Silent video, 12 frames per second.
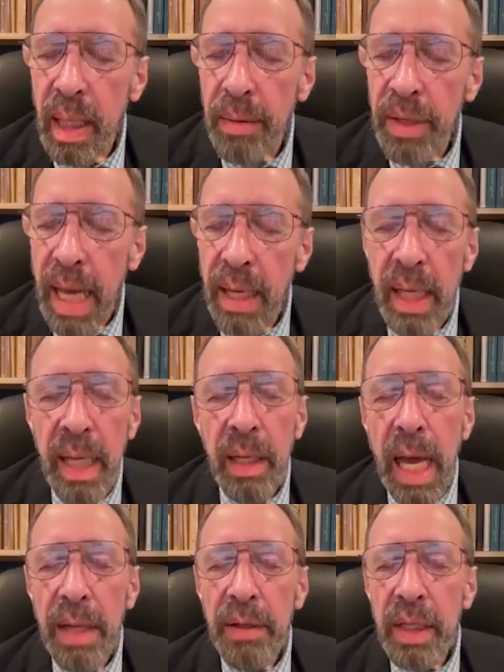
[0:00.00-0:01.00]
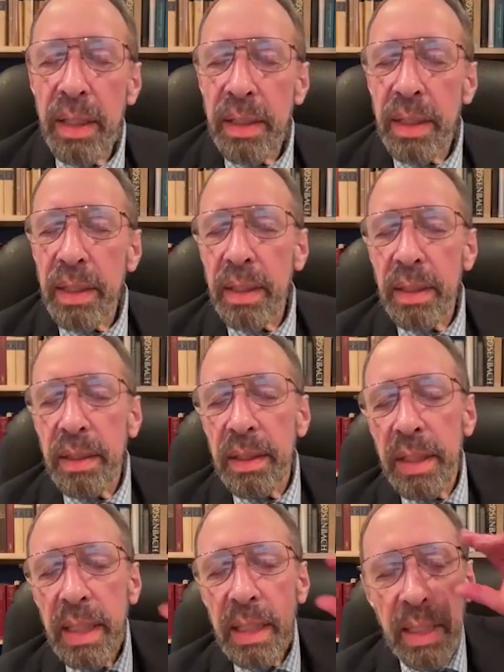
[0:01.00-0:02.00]
about that. And
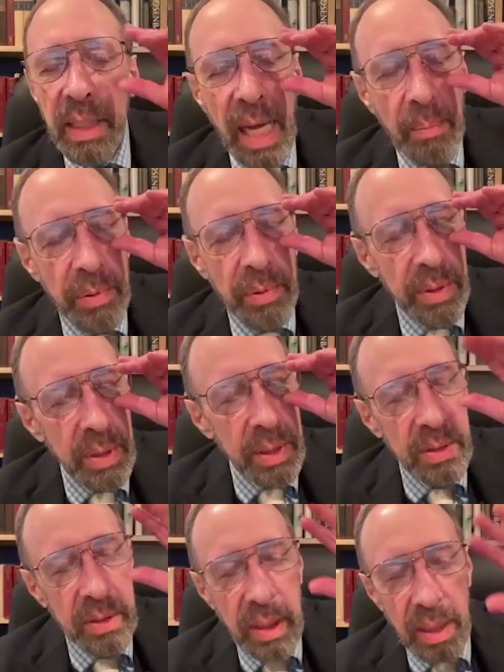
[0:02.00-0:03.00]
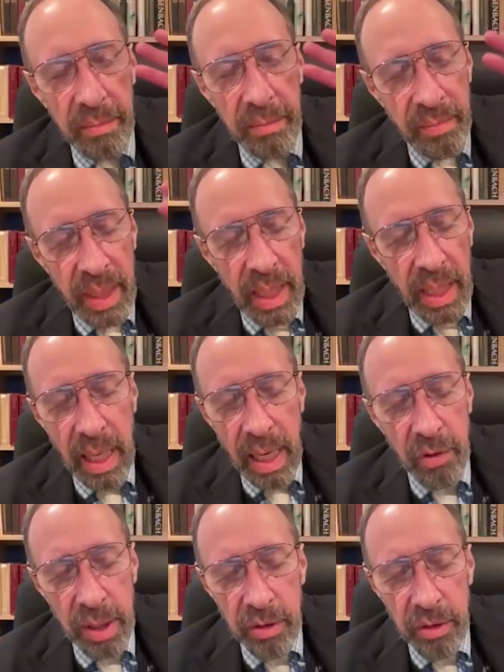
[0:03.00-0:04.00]
the thing that happened is,
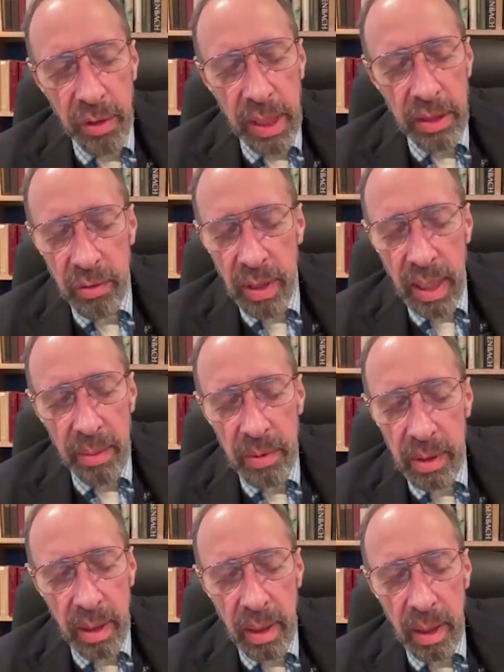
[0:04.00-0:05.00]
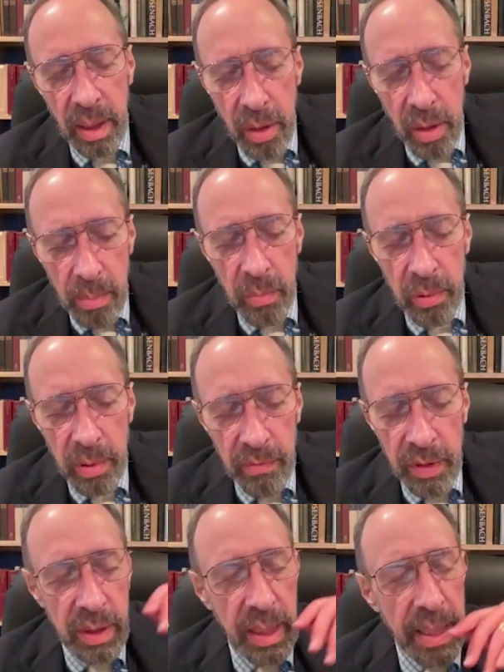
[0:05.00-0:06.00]
after I transcribed a number
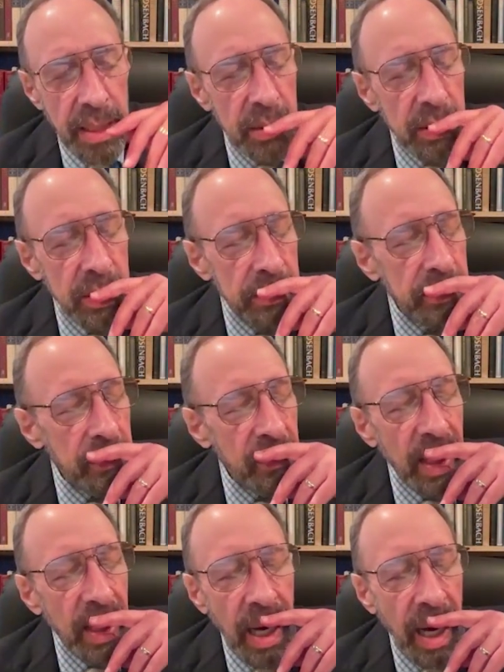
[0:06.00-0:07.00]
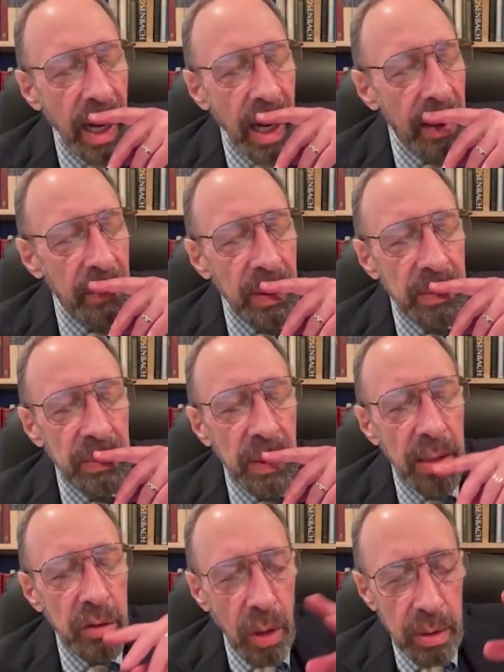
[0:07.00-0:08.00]
of these letters, I
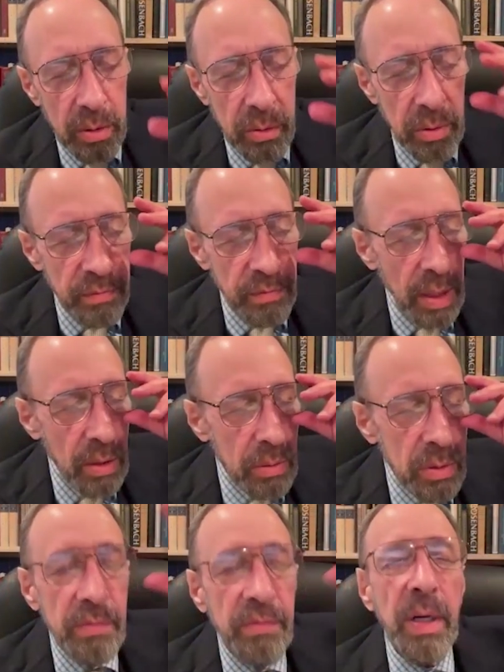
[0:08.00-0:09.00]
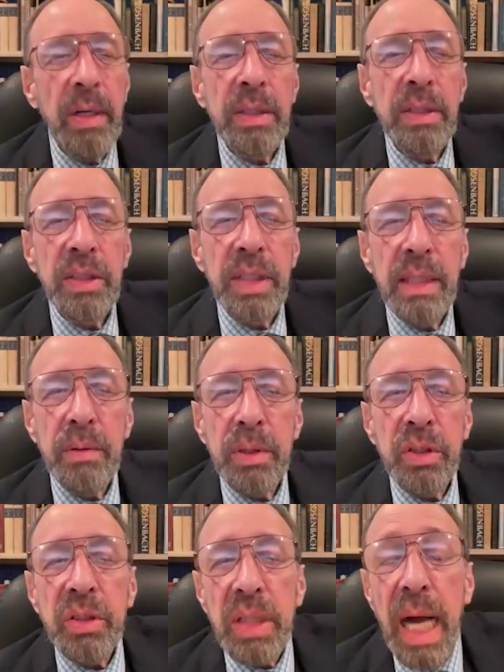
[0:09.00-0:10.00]
I talked to a fellow who's a very
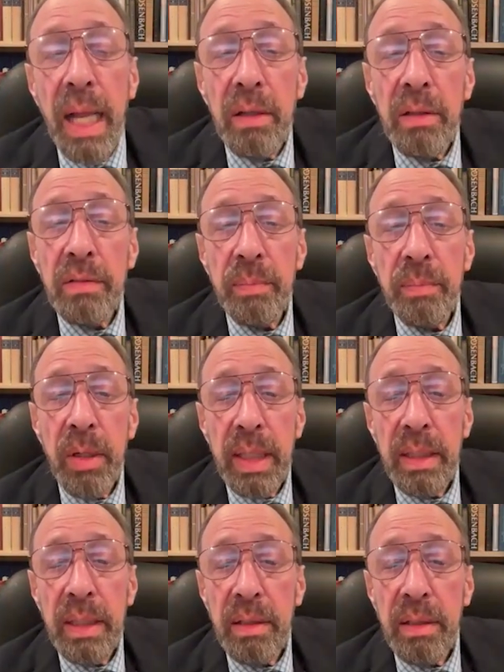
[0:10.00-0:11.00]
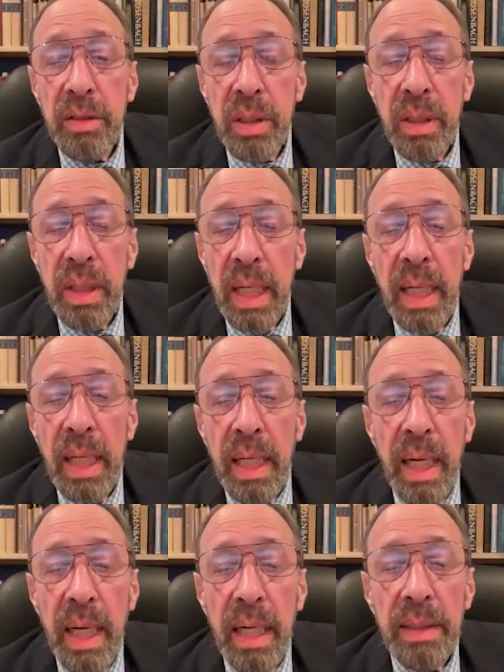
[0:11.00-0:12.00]
distinguished scholar of American literature,
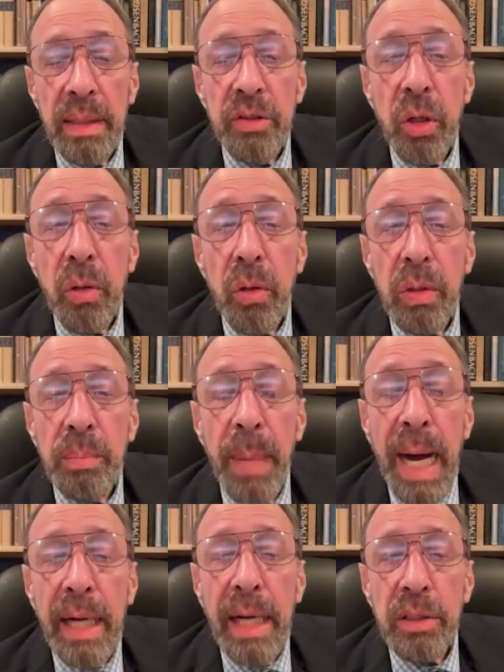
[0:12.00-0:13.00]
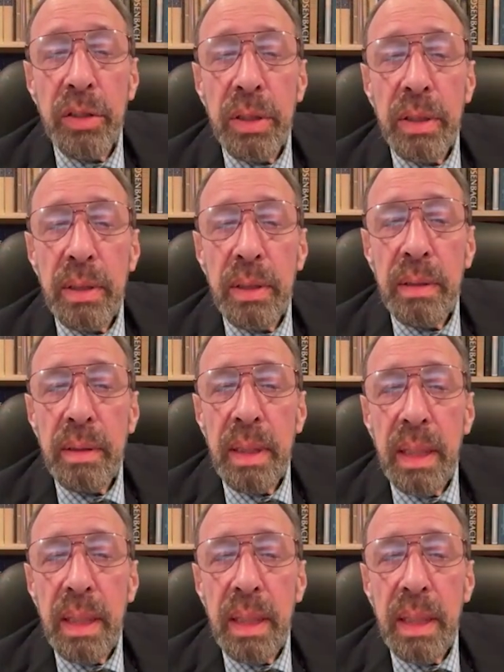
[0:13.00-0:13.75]
Joel Meyerson.